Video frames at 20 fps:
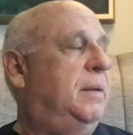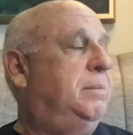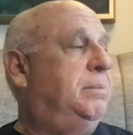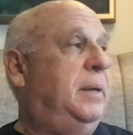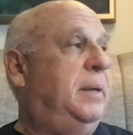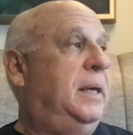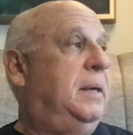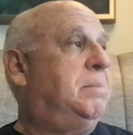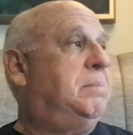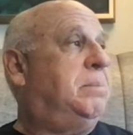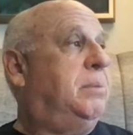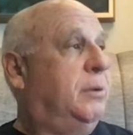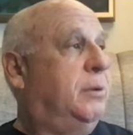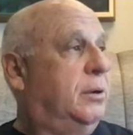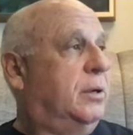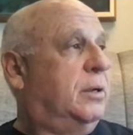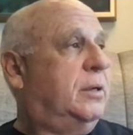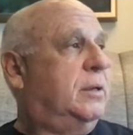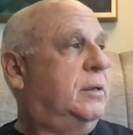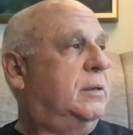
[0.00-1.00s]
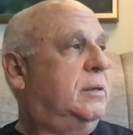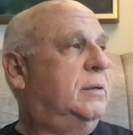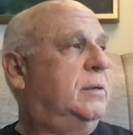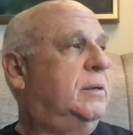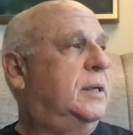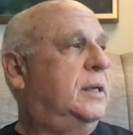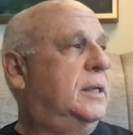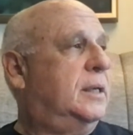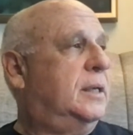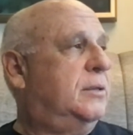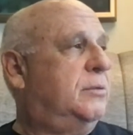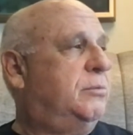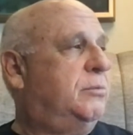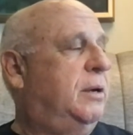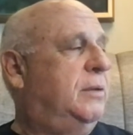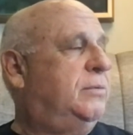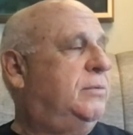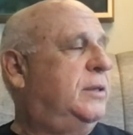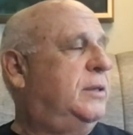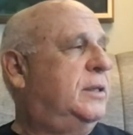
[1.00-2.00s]
big book, because
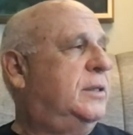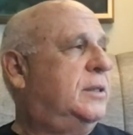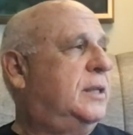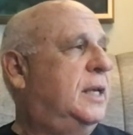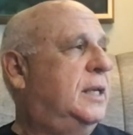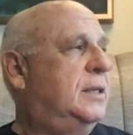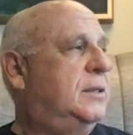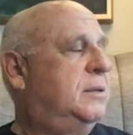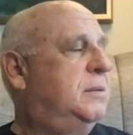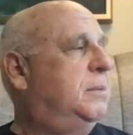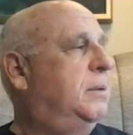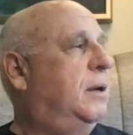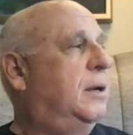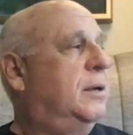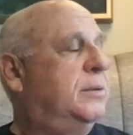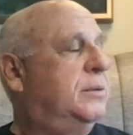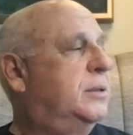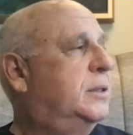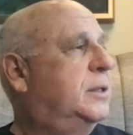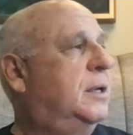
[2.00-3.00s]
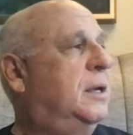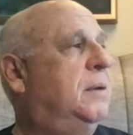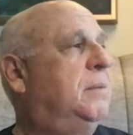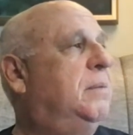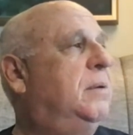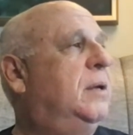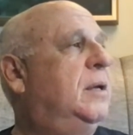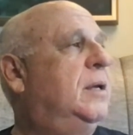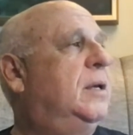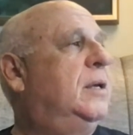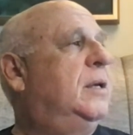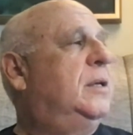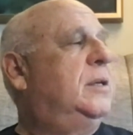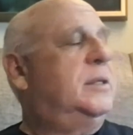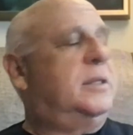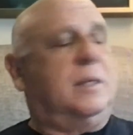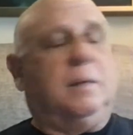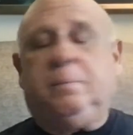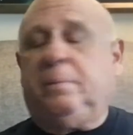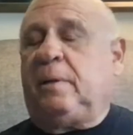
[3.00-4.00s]
roughly the size of the Bhagavatam,
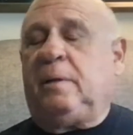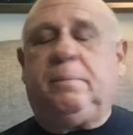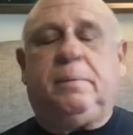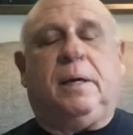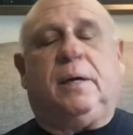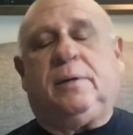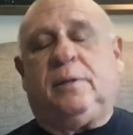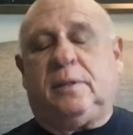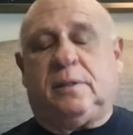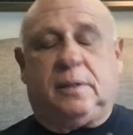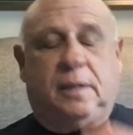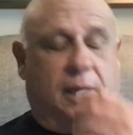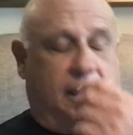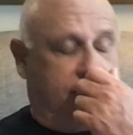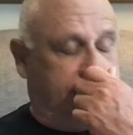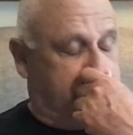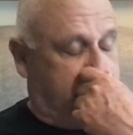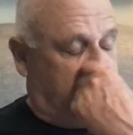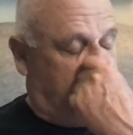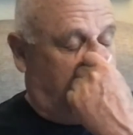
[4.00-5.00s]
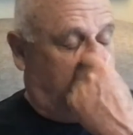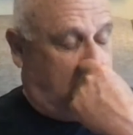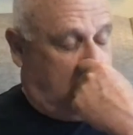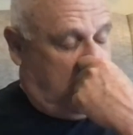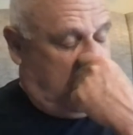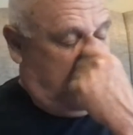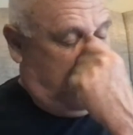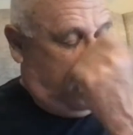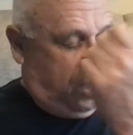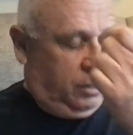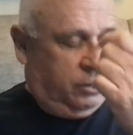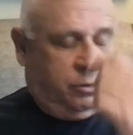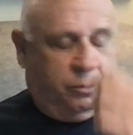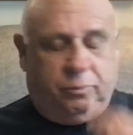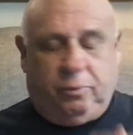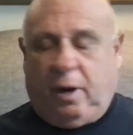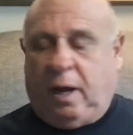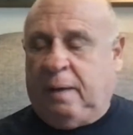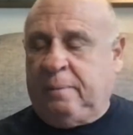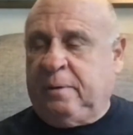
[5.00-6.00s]
simply about his life. So
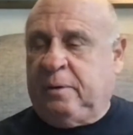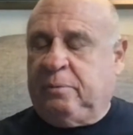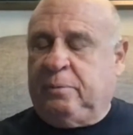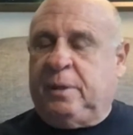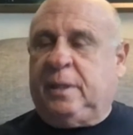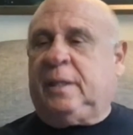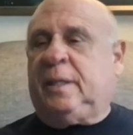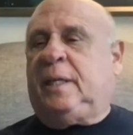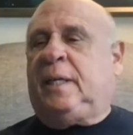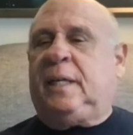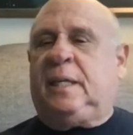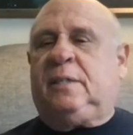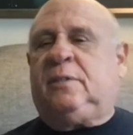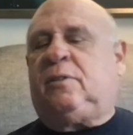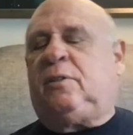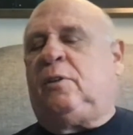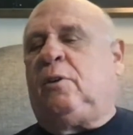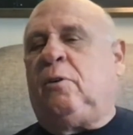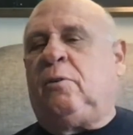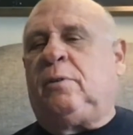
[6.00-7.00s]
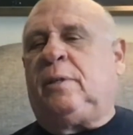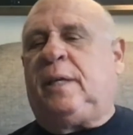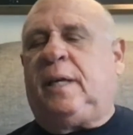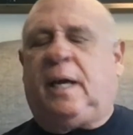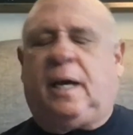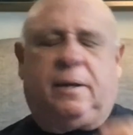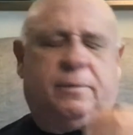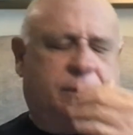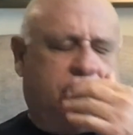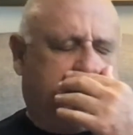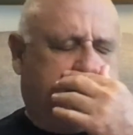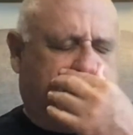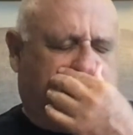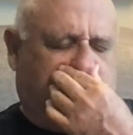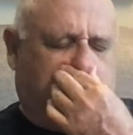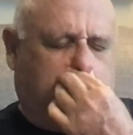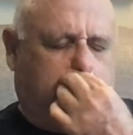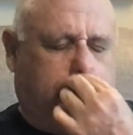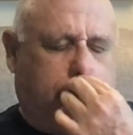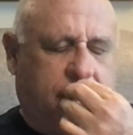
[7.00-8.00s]
Rama really is the only
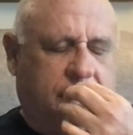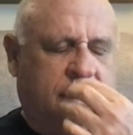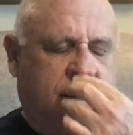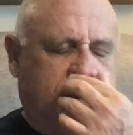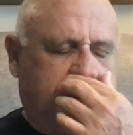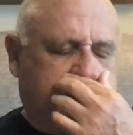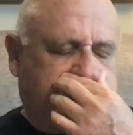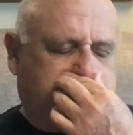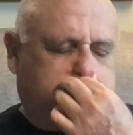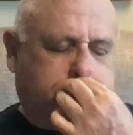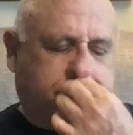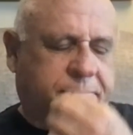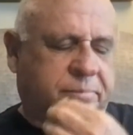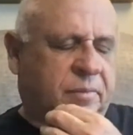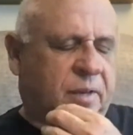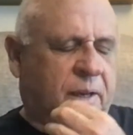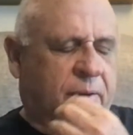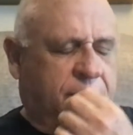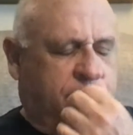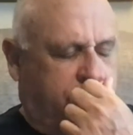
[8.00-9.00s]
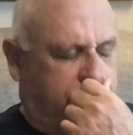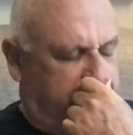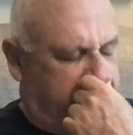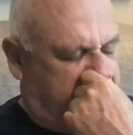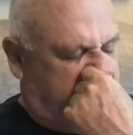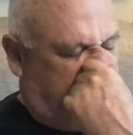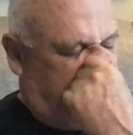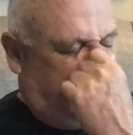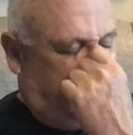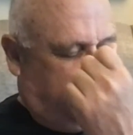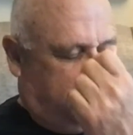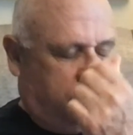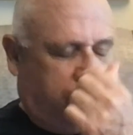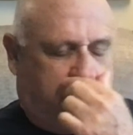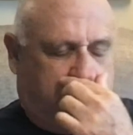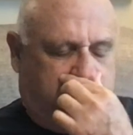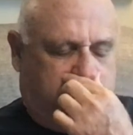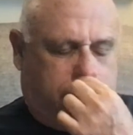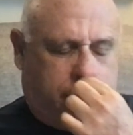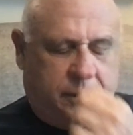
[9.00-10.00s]
avatar of Krishna in this
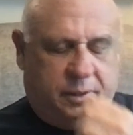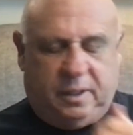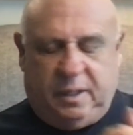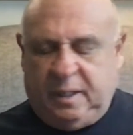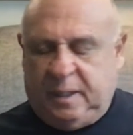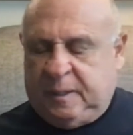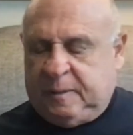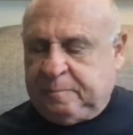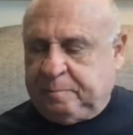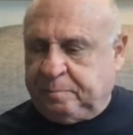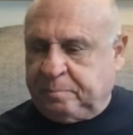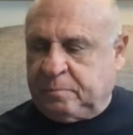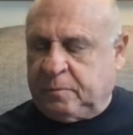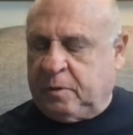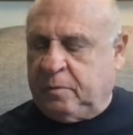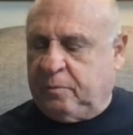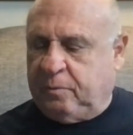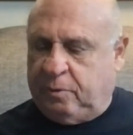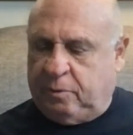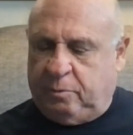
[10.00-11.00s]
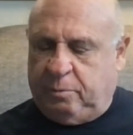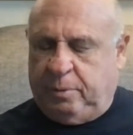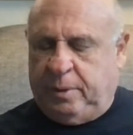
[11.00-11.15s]
world for